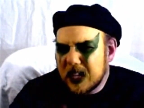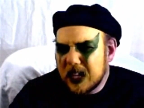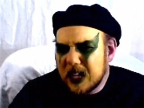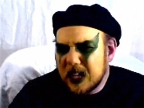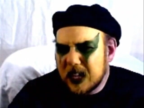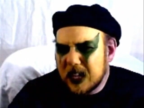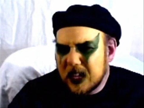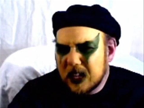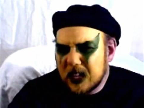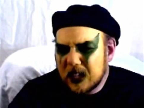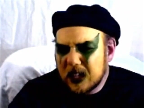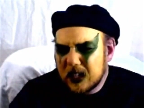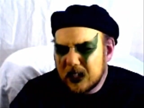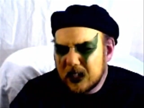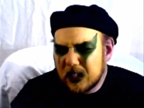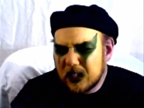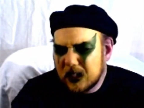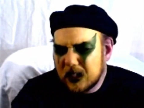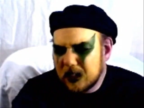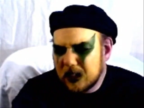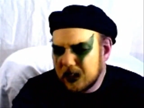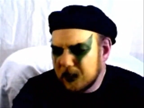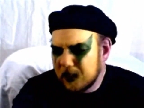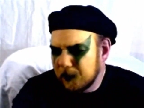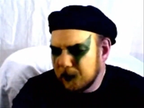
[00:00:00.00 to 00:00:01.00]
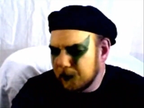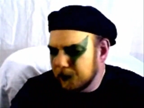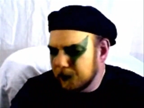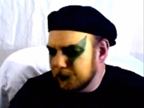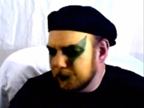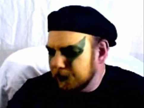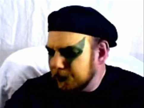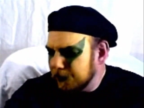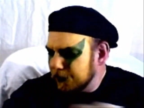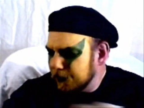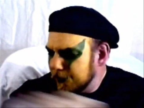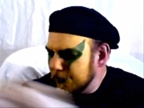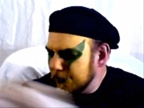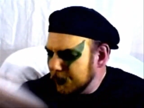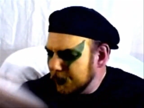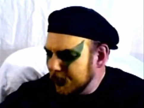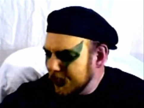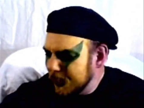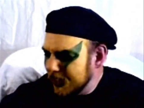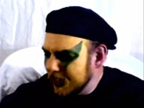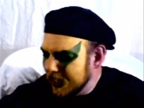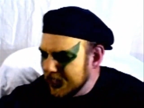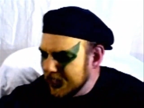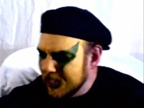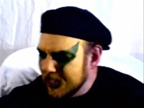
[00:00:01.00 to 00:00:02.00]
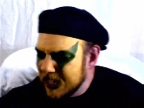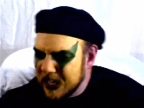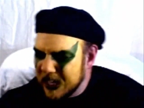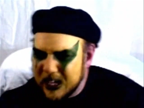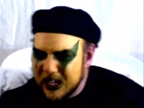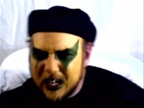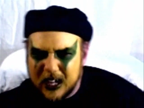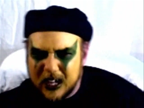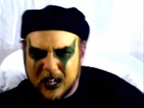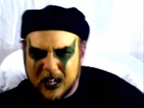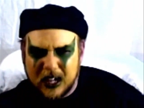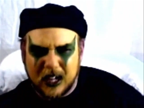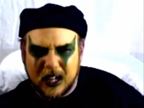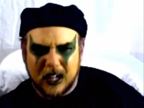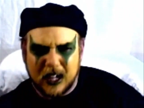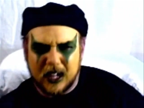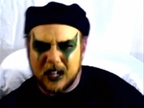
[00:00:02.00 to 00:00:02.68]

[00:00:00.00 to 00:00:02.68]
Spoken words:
(no one is talking)